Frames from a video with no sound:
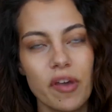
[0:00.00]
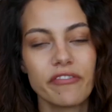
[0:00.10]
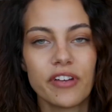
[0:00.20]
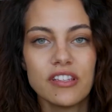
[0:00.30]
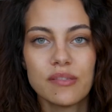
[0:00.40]
My
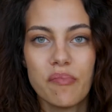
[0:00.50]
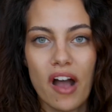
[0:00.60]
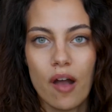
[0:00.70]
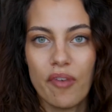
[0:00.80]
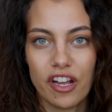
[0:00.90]
friend's
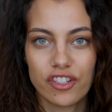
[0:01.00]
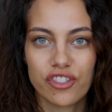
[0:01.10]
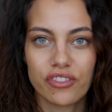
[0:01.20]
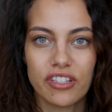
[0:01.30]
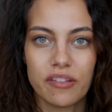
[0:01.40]
mom
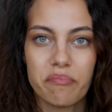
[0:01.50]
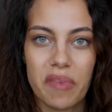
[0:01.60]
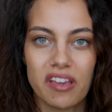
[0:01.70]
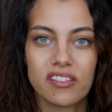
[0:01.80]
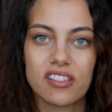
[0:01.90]
actually
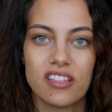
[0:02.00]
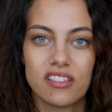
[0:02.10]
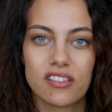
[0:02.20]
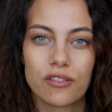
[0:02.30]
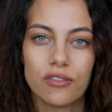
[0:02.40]
makes
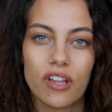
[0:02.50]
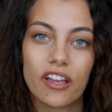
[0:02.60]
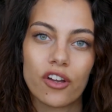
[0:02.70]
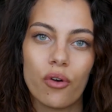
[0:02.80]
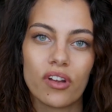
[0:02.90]
these little
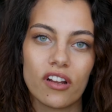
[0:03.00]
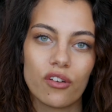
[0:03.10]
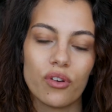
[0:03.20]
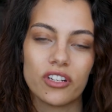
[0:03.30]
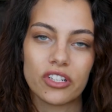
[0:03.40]
like coconut
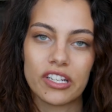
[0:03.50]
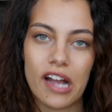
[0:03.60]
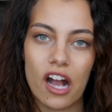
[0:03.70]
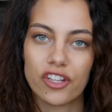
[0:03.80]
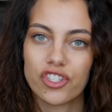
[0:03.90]
oil
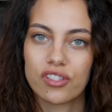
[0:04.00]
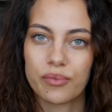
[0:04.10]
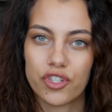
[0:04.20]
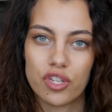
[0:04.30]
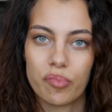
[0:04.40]
concoctions
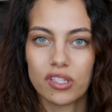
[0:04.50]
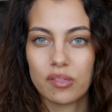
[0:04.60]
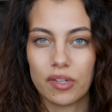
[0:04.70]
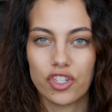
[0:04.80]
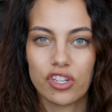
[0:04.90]
where she puts
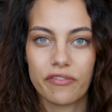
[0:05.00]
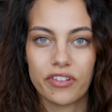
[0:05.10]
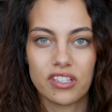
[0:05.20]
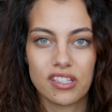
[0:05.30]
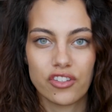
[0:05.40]
a bunch of
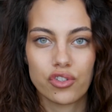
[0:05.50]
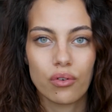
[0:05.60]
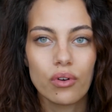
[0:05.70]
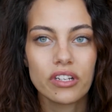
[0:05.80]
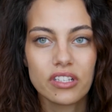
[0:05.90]
different essential
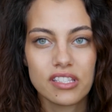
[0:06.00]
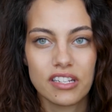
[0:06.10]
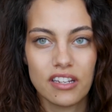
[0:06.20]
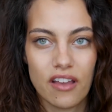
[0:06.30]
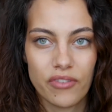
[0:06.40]
oils
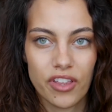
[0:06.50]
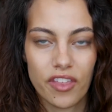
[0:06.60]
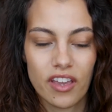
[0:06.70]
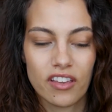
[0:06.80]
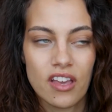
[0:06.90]
in it and
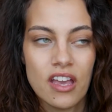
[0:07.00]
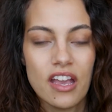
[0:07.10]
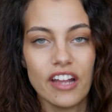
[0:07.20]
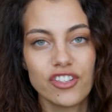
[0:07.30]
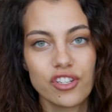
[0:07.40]
everything.
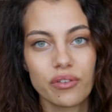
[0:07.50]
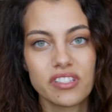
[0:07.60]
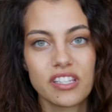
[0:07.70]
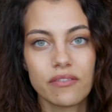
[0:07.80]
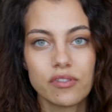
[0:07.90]
And she
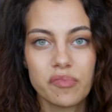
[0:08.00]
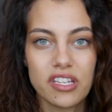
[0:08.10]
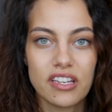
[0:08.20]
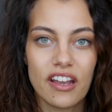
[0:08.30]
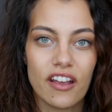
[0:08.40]
always gives
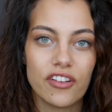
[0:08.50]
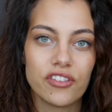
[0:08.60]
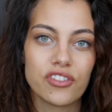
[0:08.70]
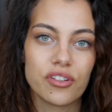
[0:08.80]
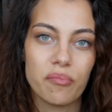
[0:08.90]
me
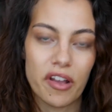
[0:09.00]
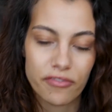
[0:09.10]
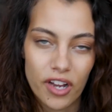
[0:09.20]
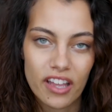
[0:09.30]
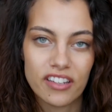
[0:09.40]
and my
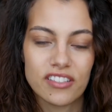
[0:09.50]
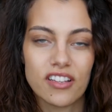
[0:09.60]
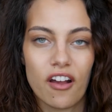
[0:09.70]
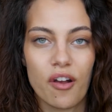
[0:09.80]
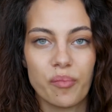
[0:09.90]
friend
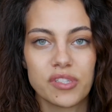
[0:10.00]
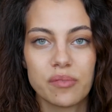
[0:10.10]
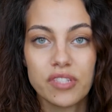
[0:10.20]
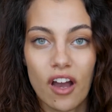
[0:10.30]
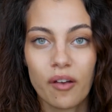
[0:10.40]
um,
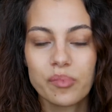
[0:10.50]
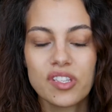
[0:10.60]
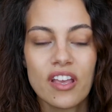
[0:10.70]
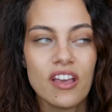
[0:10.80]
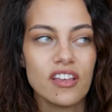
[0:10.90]
some
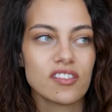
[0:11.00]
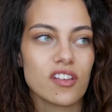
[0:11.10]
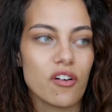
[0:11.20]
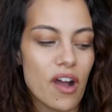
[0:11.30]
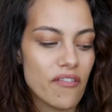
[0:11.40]
tubs.
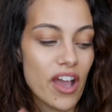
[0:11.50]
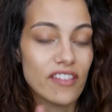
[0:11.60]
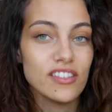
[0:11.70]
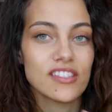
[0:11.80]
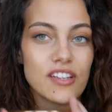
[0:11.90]
So I've
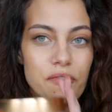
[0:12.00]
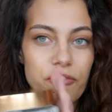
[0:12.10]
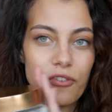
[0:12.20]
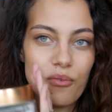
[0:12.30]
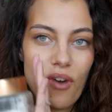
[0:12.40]
had this tub
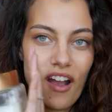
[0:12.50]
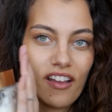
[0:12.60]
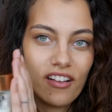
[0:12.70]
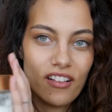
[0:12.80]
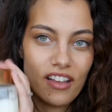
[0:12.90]
for a
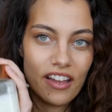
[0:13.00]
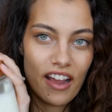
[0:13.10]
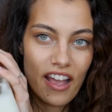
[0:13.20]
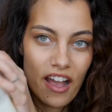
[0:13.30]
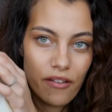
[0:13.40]
while and
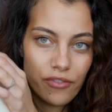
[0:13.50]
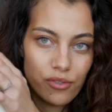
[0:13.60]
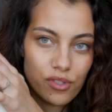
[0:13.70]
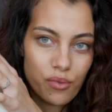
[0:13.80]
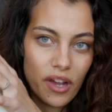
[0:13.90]
I have
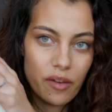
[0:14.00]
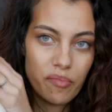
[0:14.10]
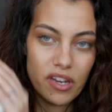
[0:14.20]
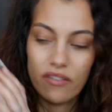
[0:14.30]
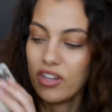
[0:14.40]
used quite a bit of